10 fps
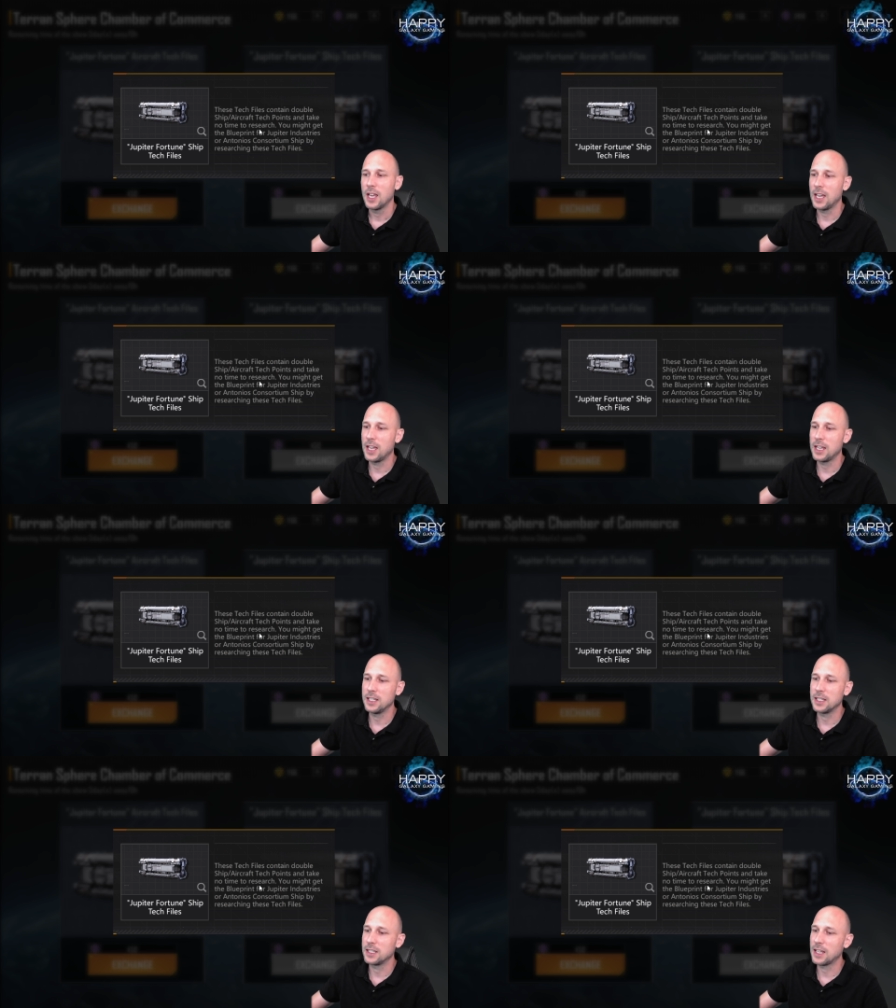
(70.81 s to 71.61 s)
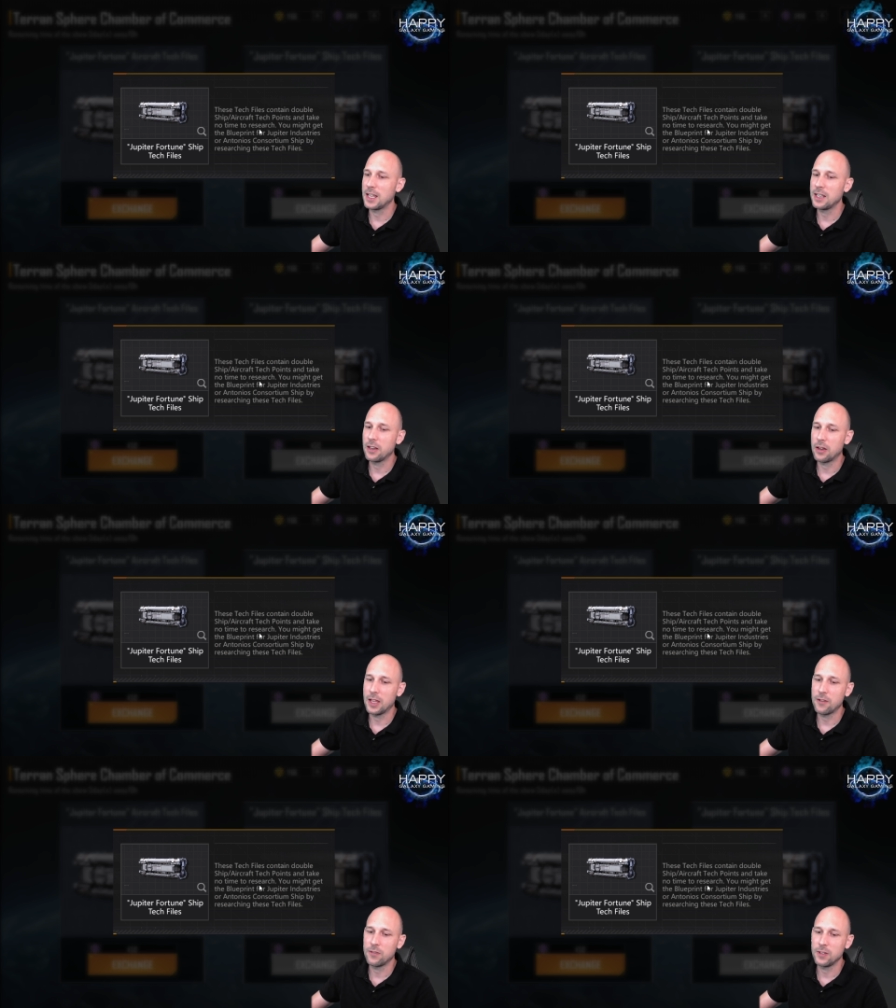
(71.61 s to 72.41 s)
and then
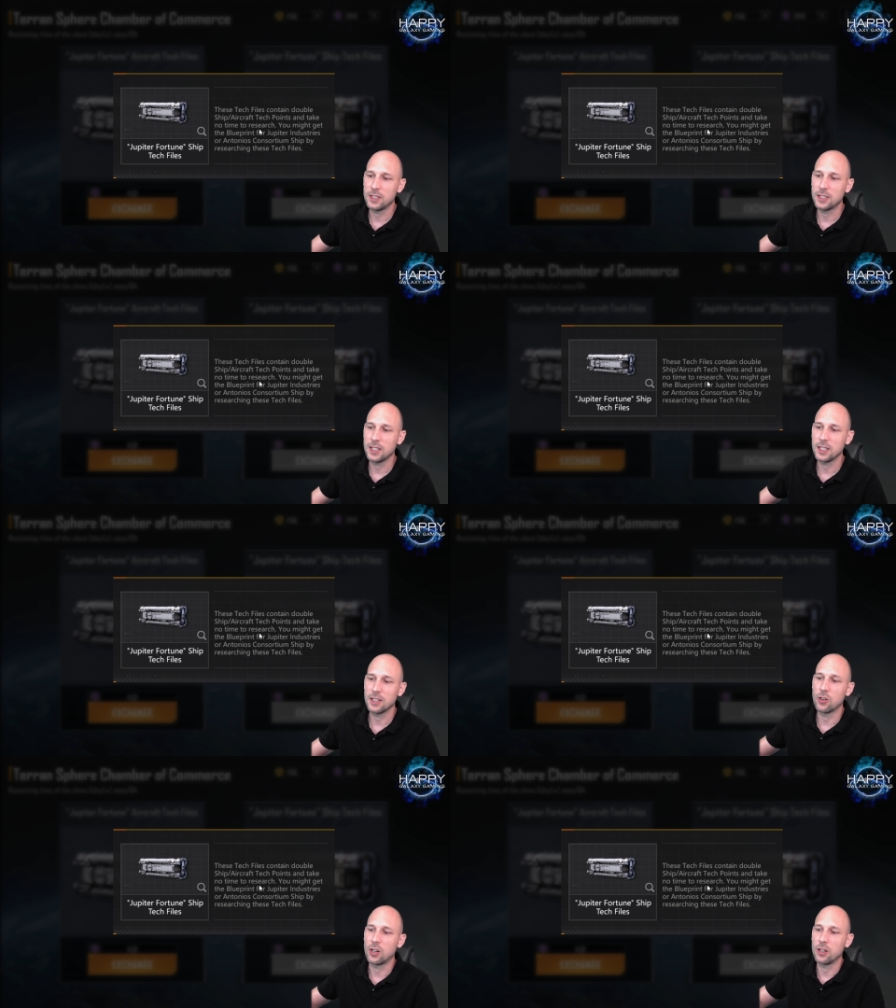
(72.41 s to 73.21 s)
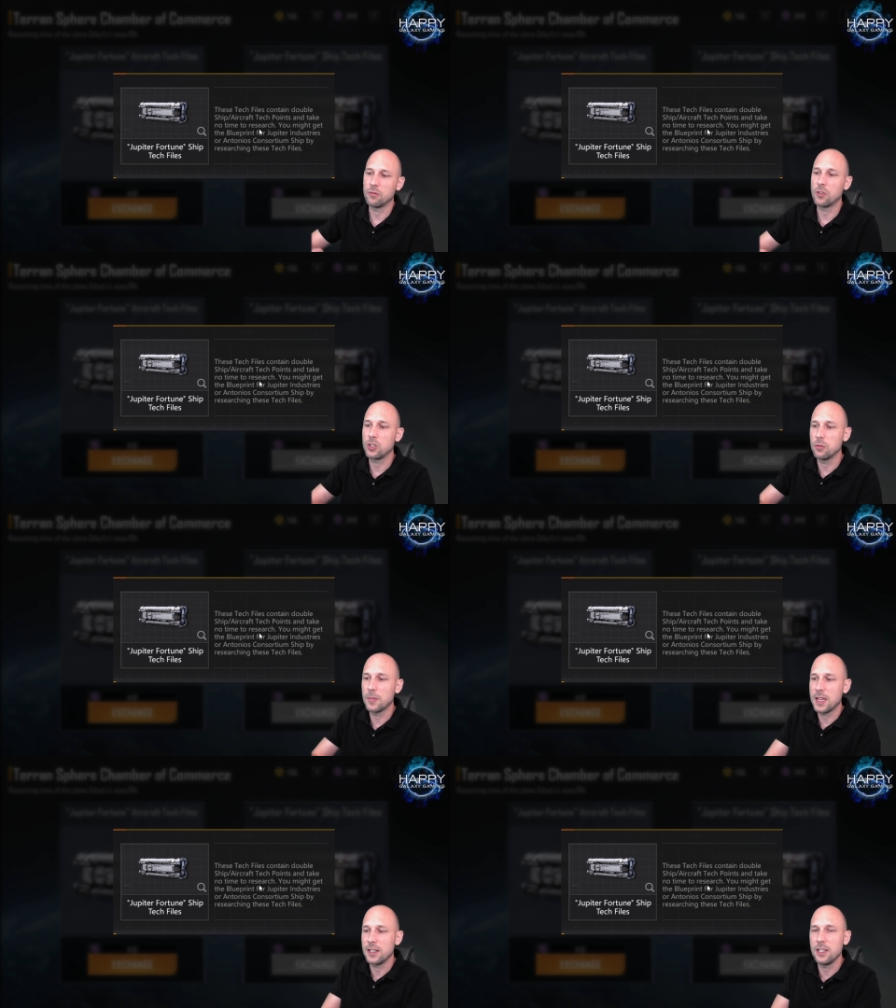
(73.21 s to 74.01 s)
everything, or what you
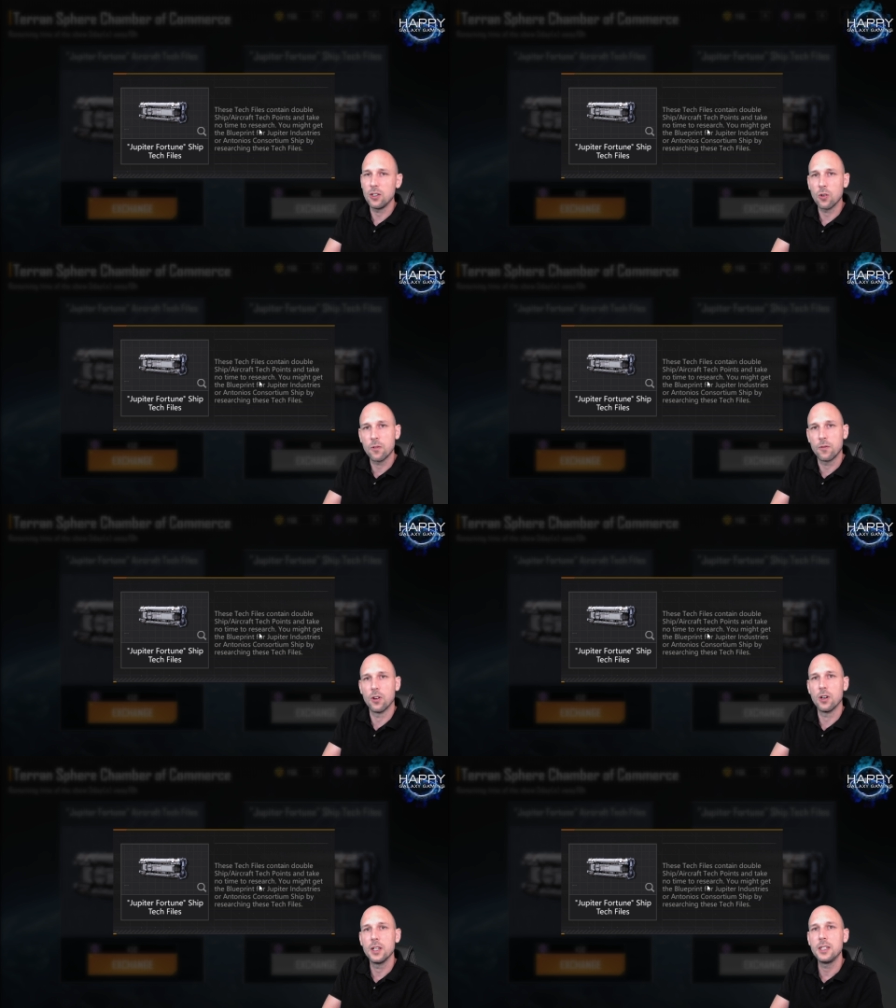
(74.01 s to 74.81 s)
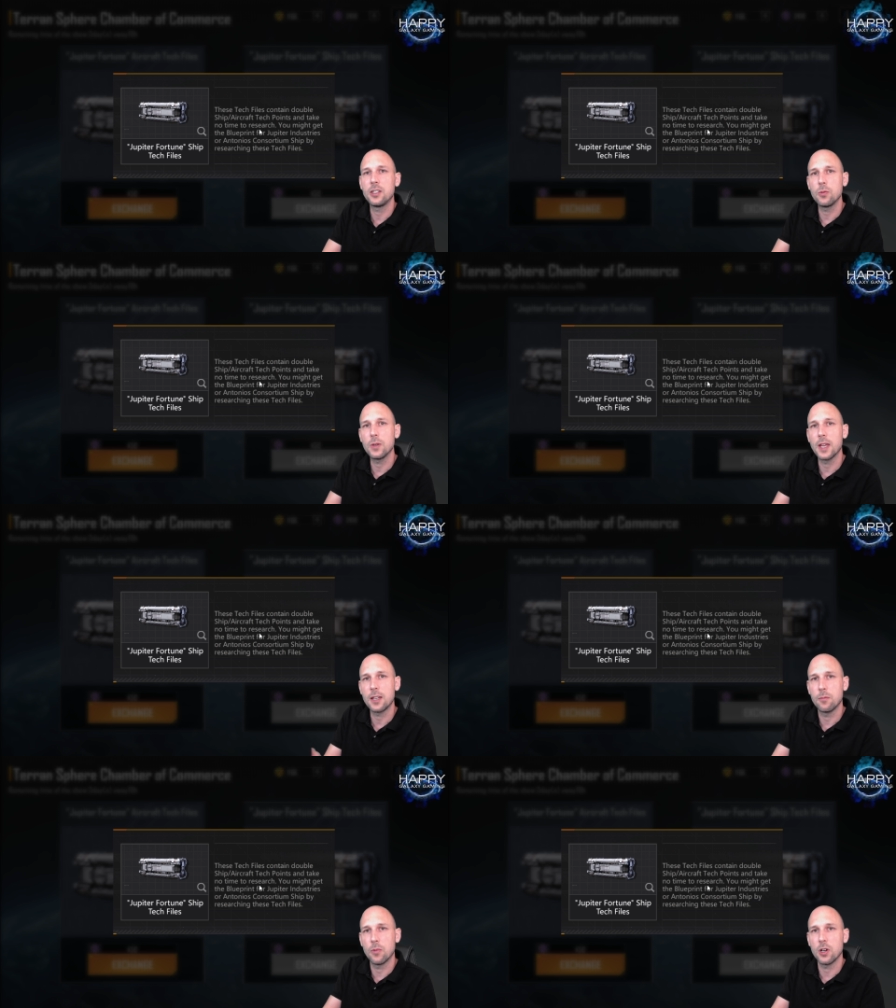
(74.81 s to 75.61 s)
mainly look for, is to
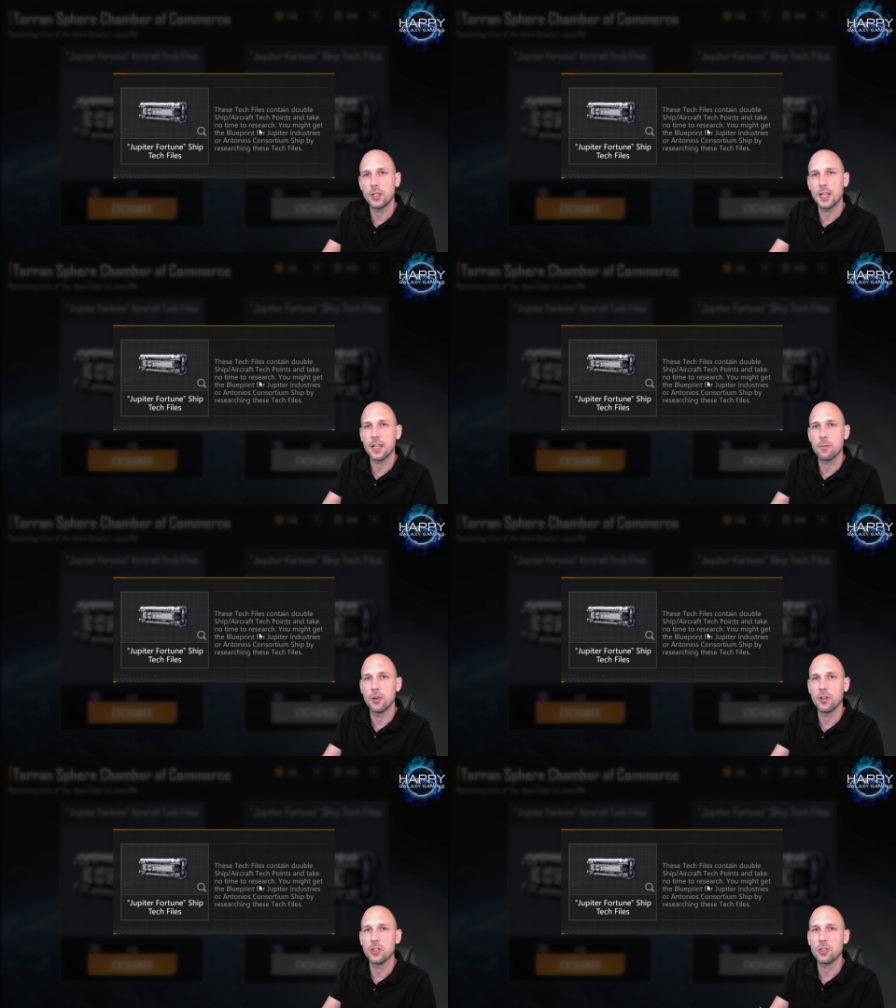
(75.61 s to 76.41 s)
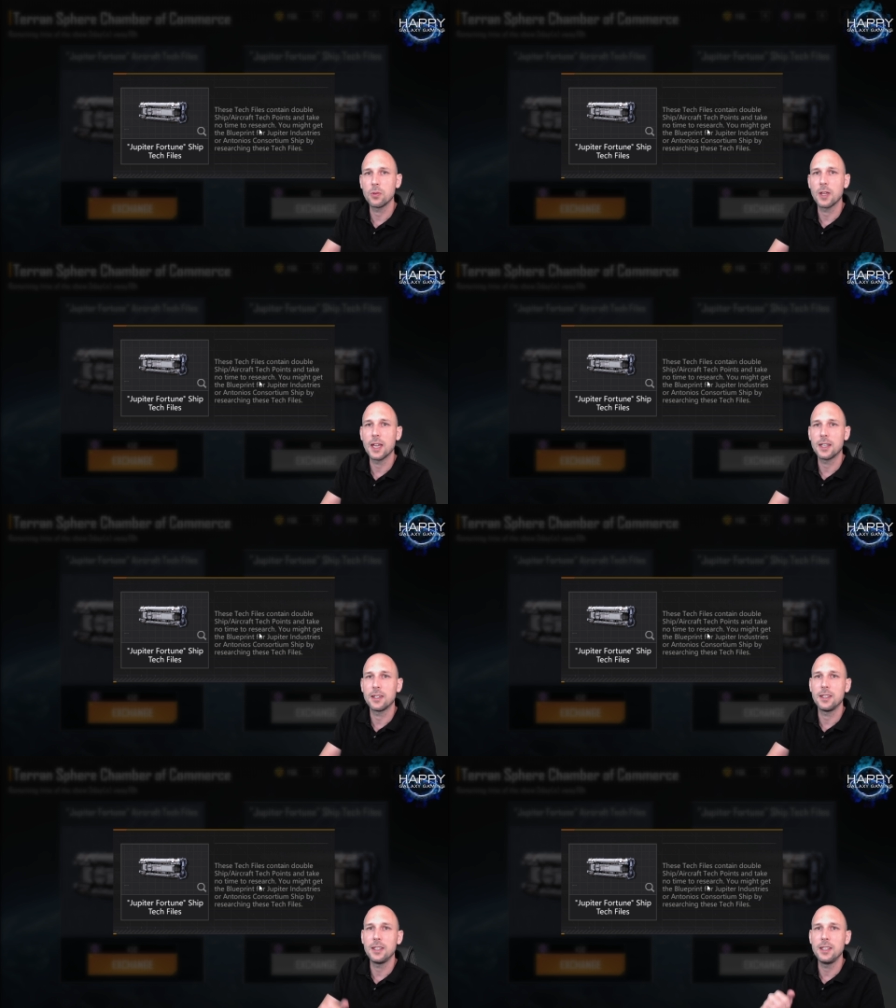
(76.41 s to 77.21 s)
get more tech points, to
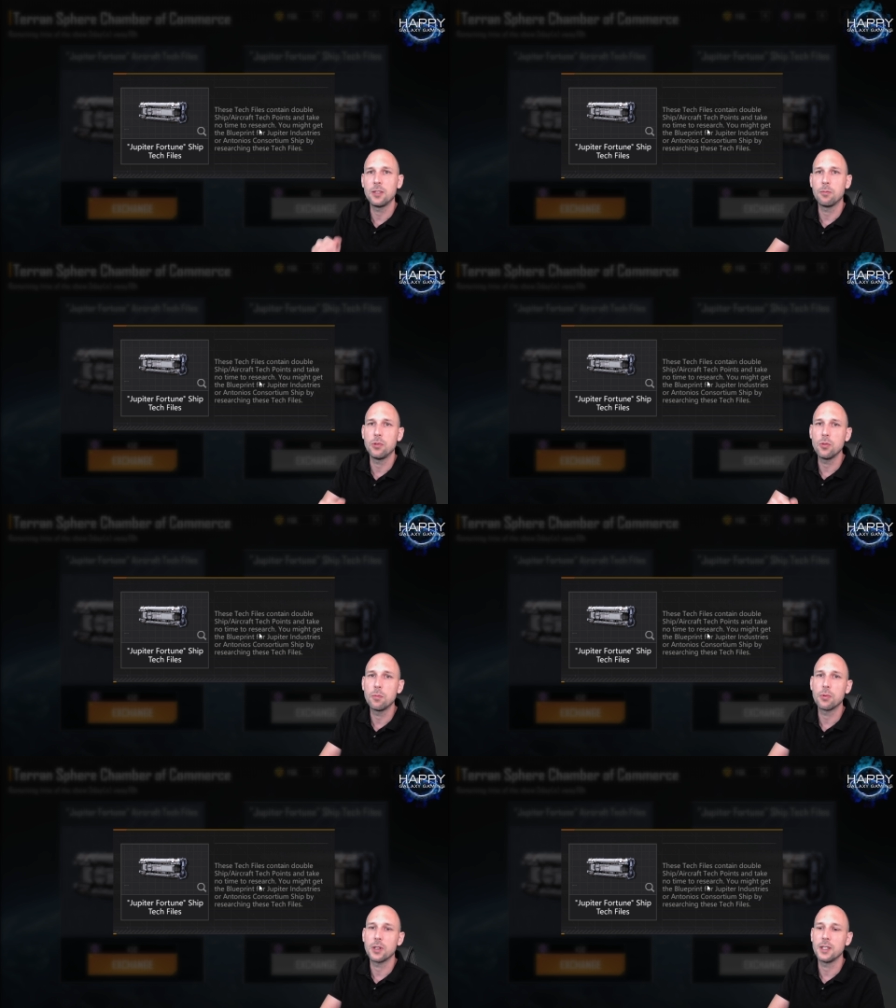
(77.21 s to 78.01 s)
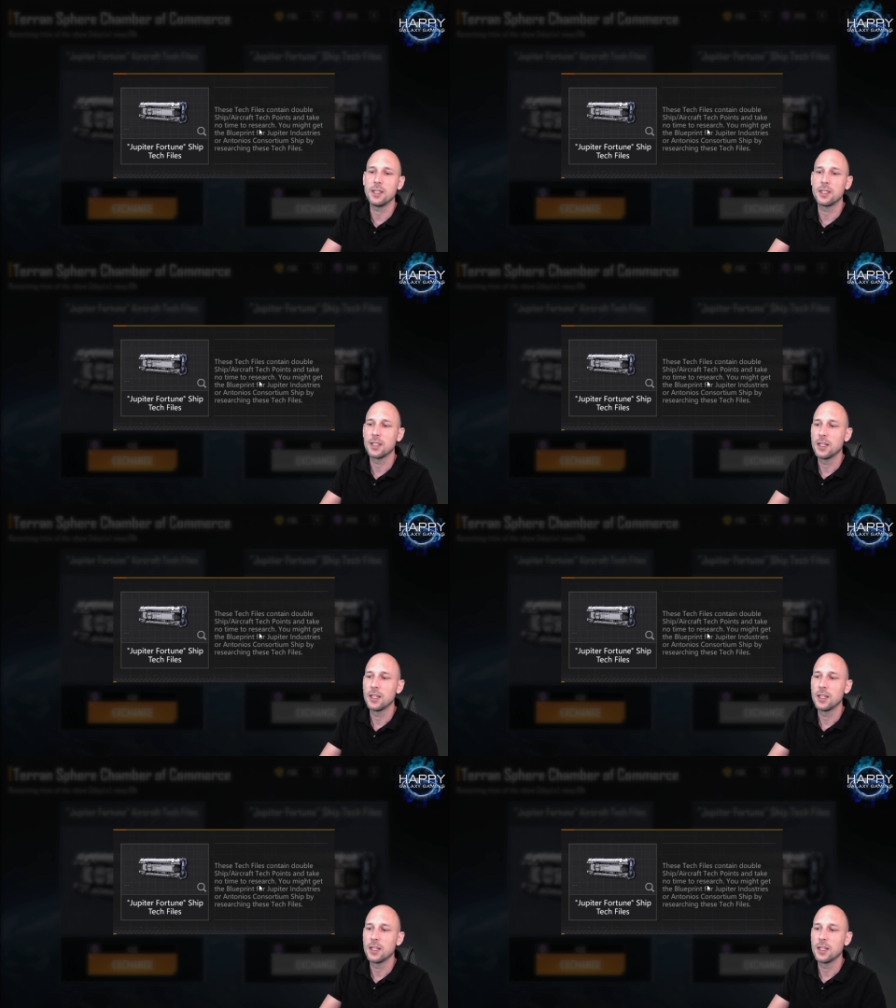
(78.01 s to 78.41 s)
get these blueprints